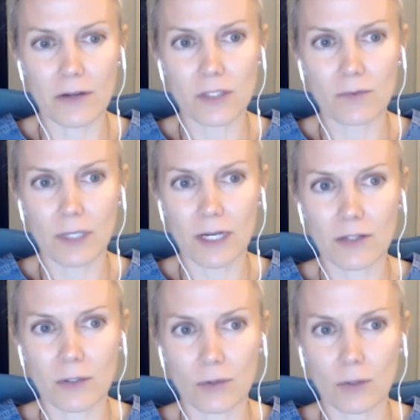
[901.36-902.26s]
is challenging for
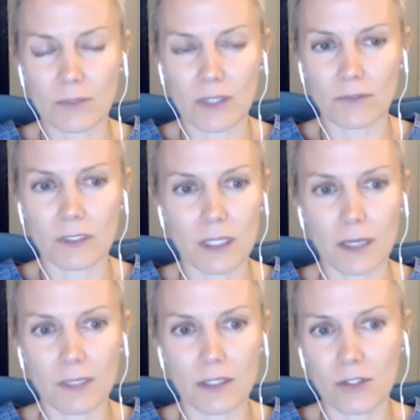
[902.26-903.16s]
national groups
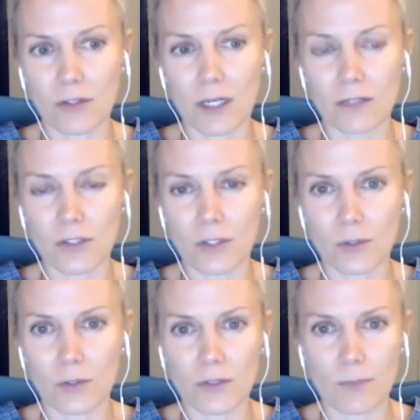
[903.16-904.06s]
oftentimes because you're not
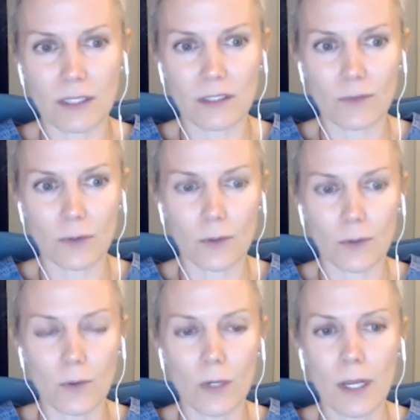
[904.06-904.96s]
sure who speaks for
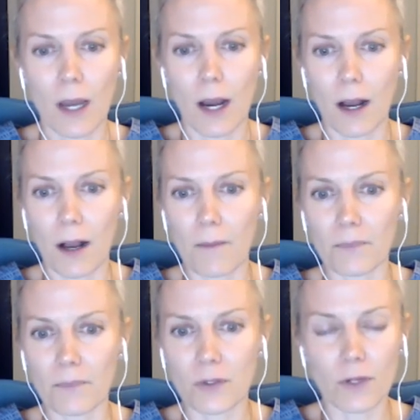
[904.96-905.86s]
who.
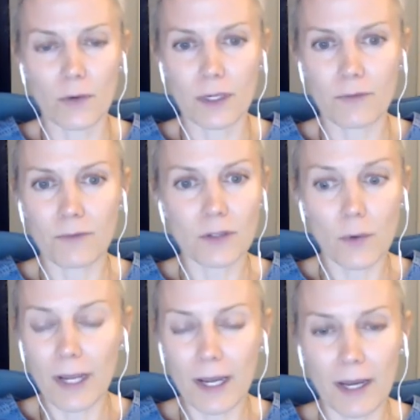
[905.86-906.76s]
If you
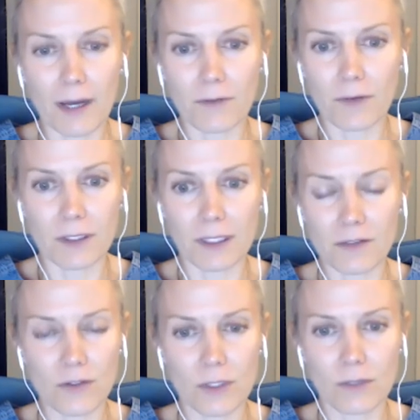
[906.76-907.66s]
don't have a
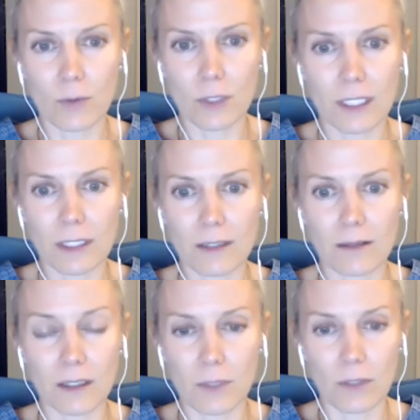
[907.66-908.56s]
history of working in
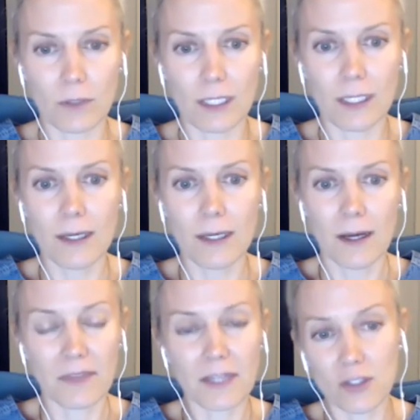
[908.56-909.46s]
the community,
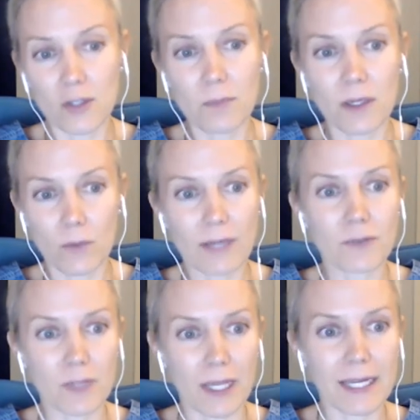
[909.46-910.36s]
that should be a red
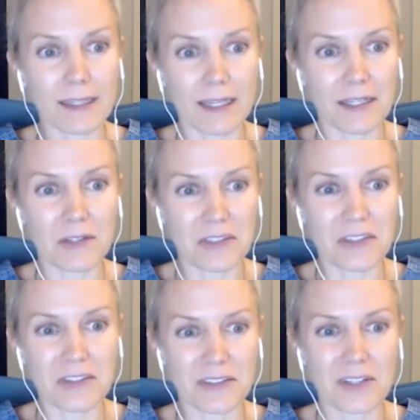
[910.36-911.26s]
flag that you need
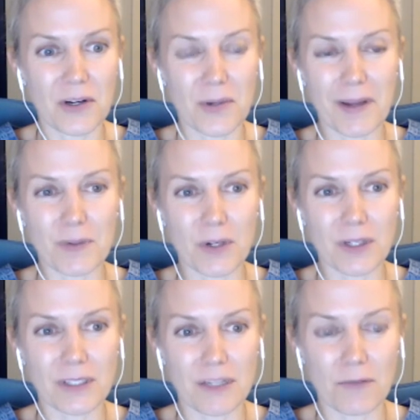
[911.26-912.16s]
to go about the
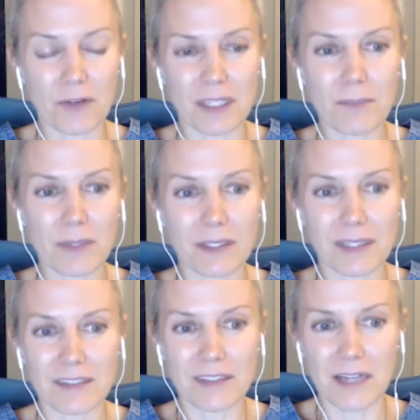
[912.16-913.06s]
work differently, but
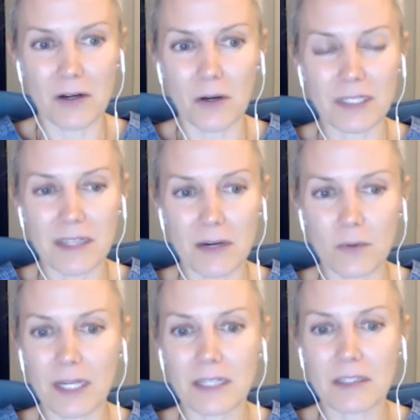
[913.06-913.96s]
it's not always that
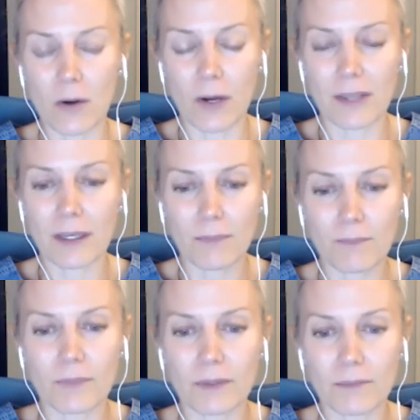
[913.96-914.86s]
way. So I think